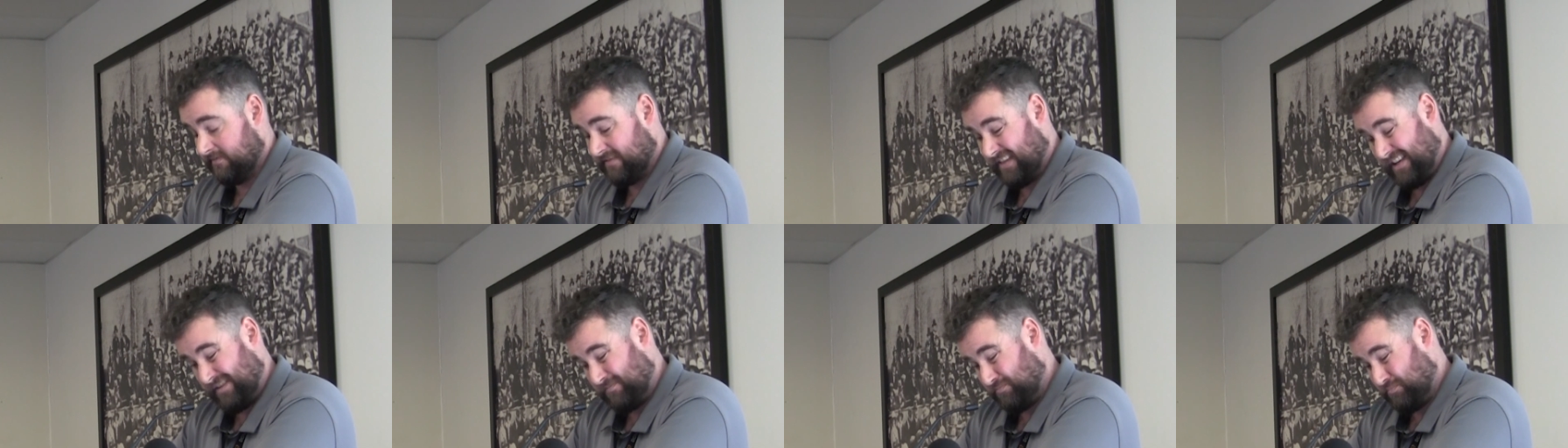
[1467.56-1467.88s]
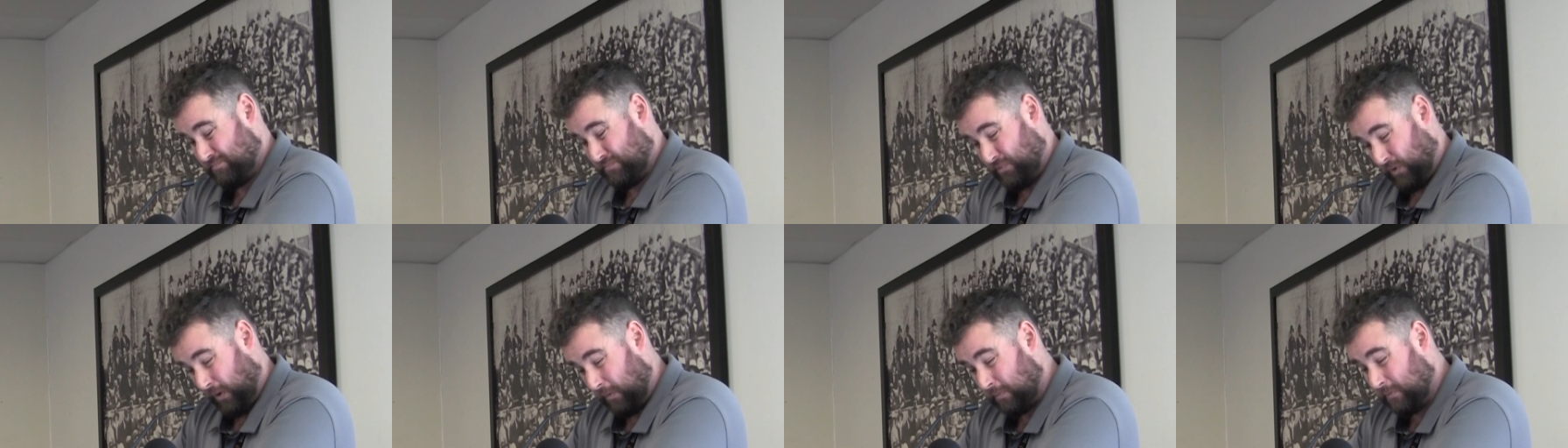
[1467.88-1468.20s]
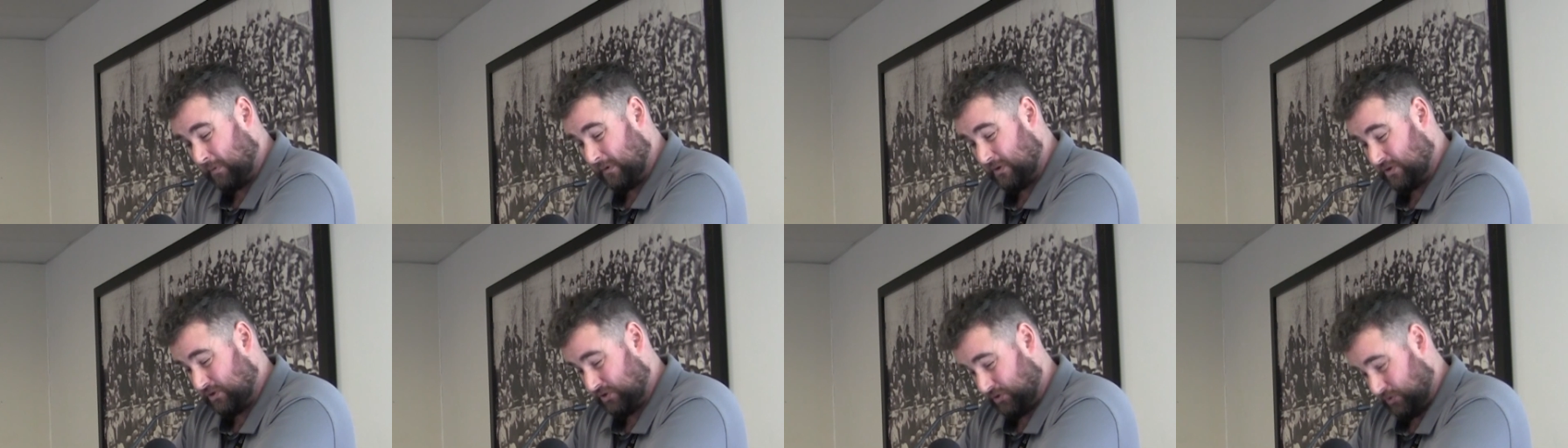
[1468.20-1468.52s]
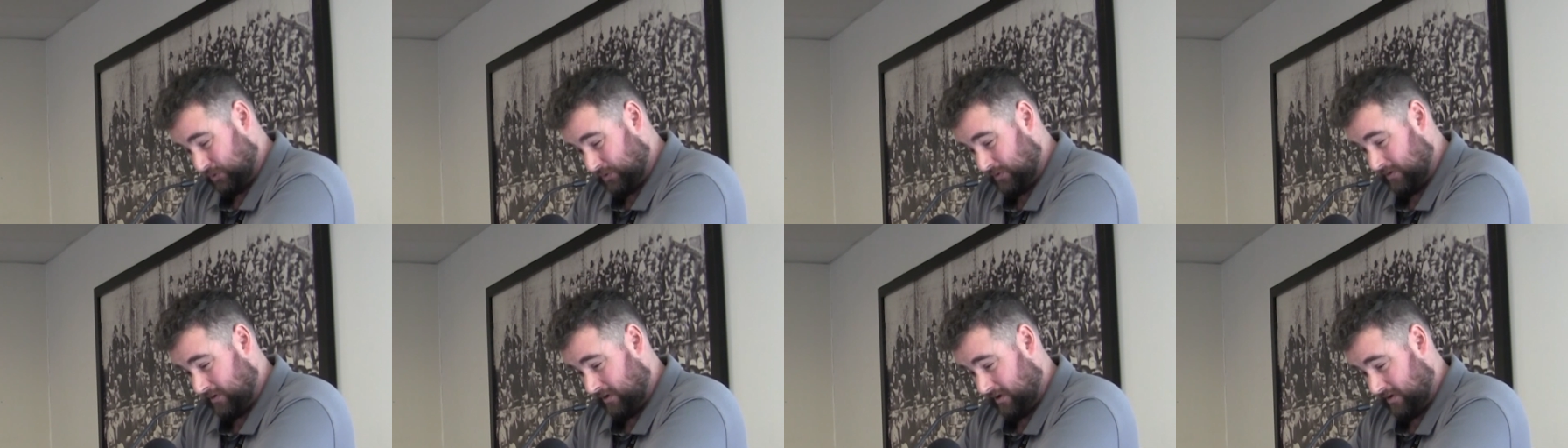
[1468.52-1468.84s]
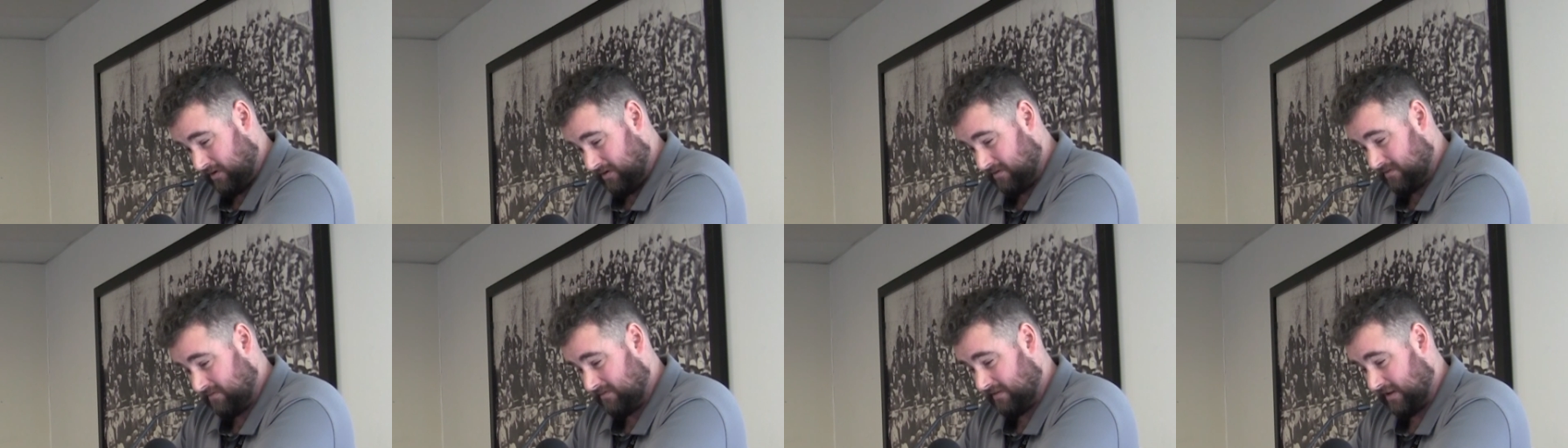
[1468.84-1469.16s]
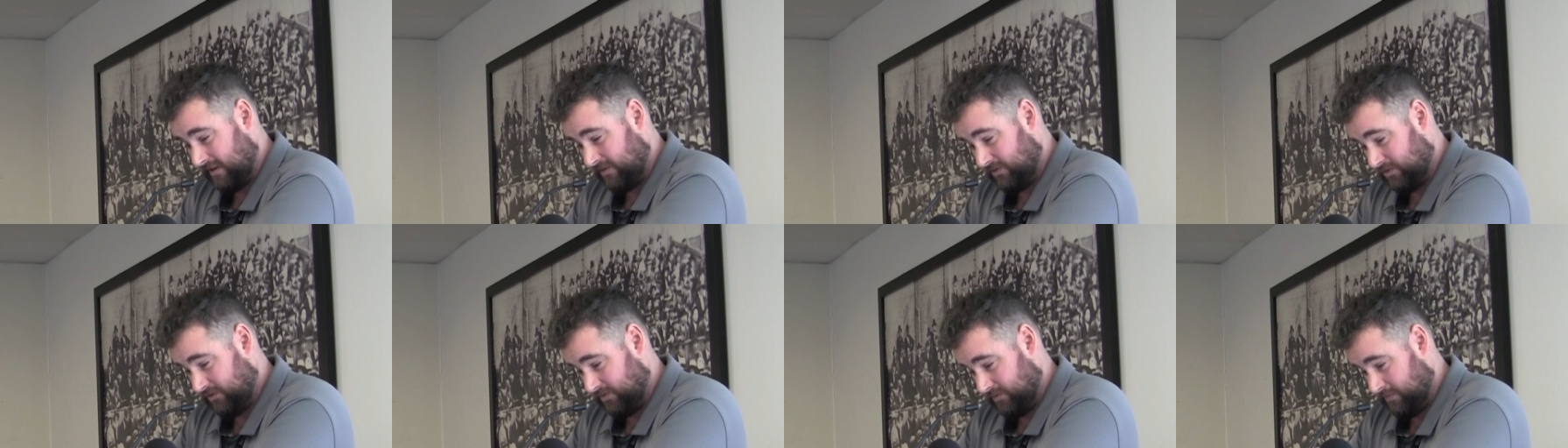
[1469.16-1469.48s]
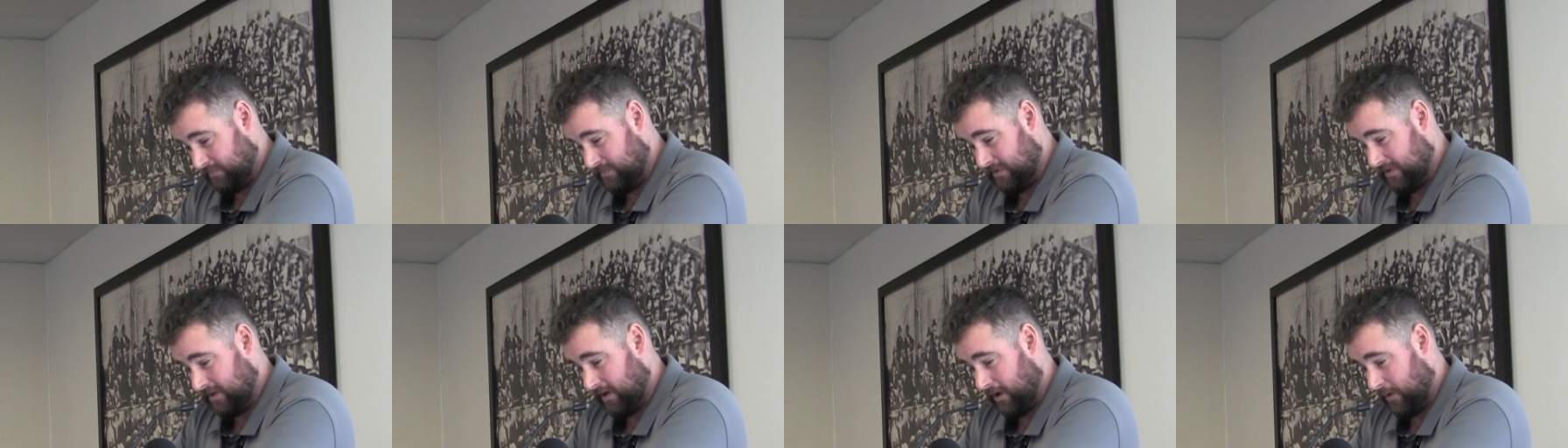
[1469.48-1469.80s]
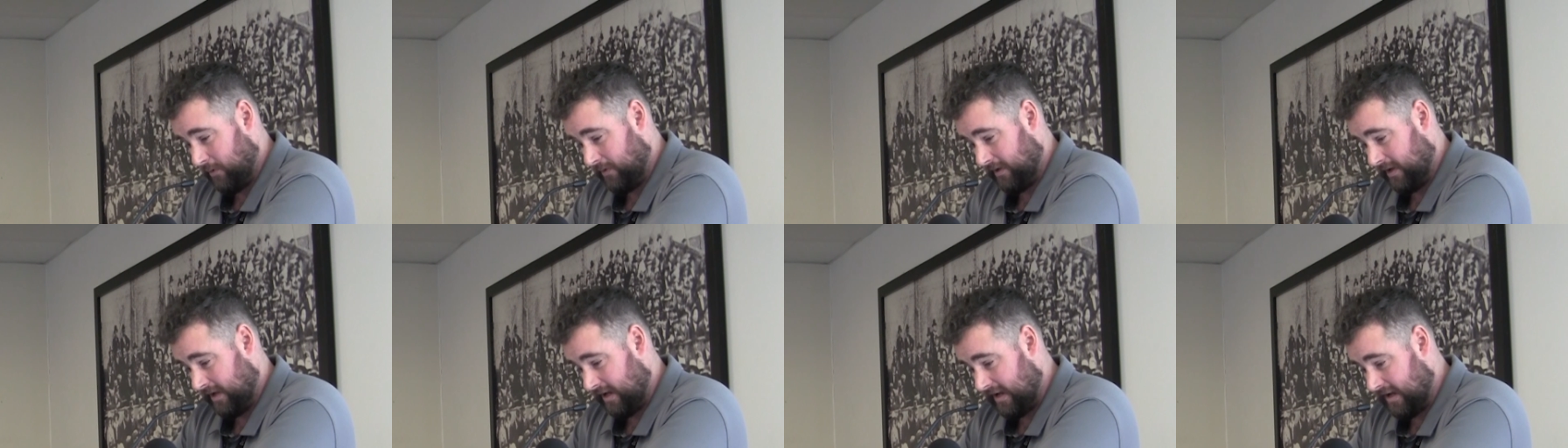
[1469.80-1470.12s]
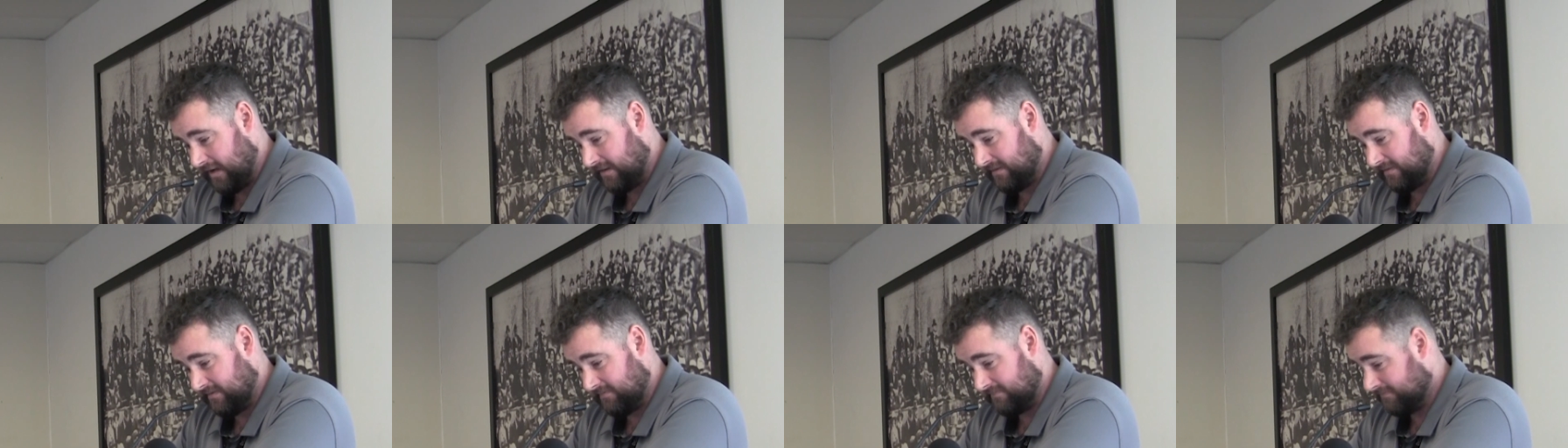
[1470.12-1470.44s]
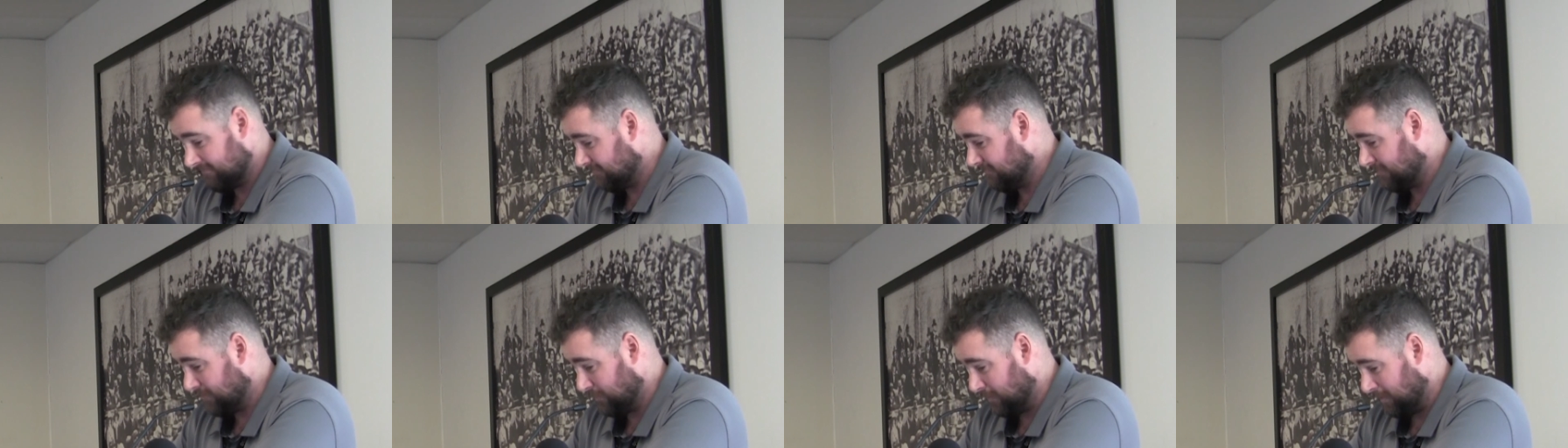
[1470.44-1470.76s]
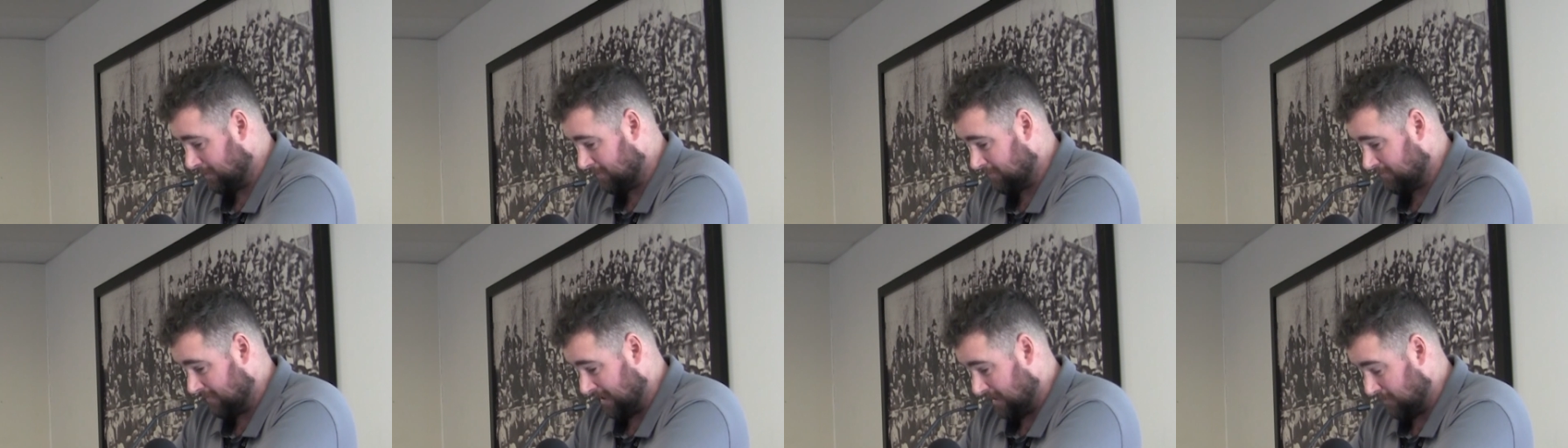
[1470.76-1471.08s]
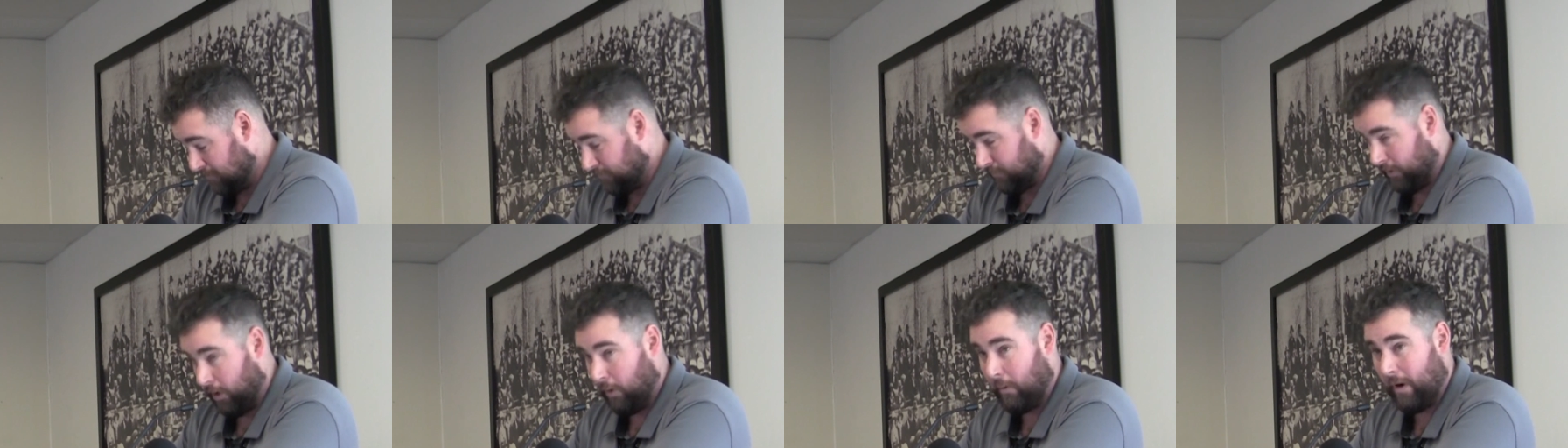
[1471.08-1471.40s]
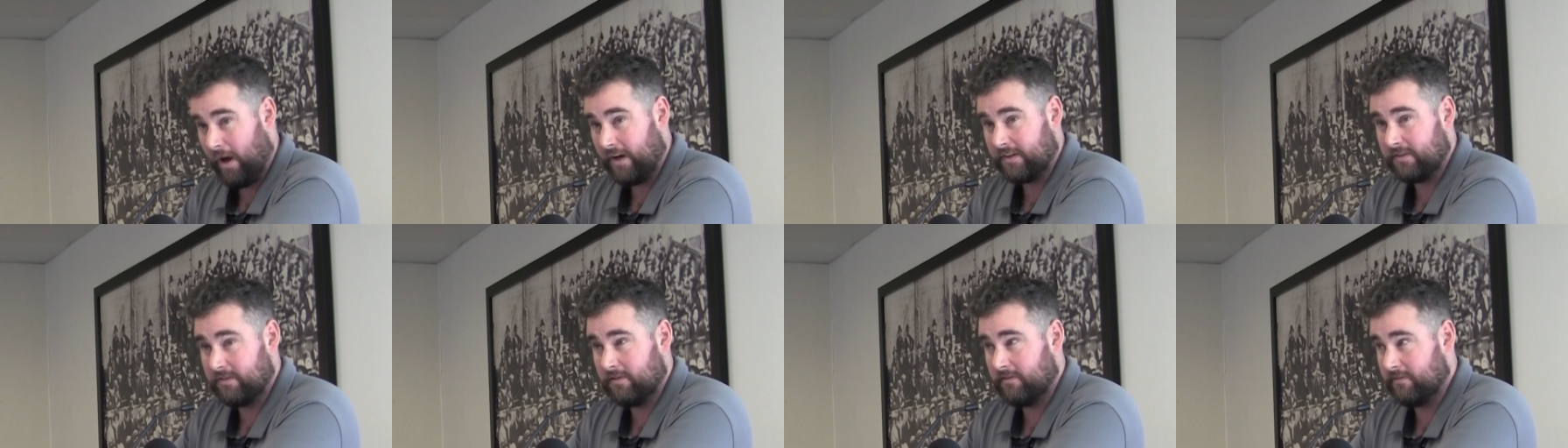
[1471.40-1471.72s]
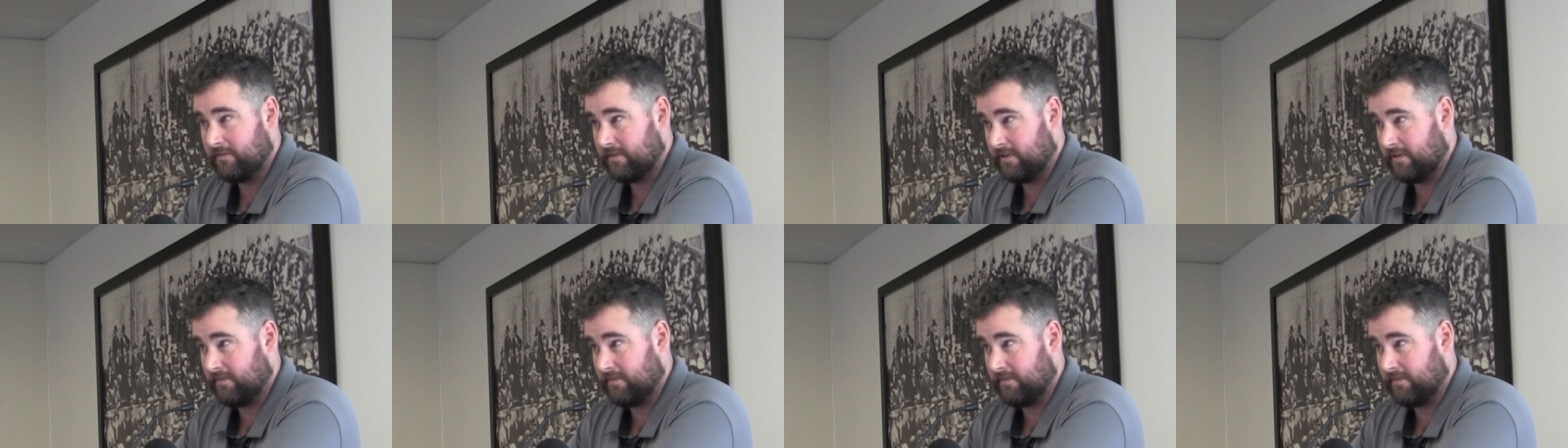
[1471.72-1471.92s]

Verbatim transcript: they probably should know. They should be going out and doing, being proactive.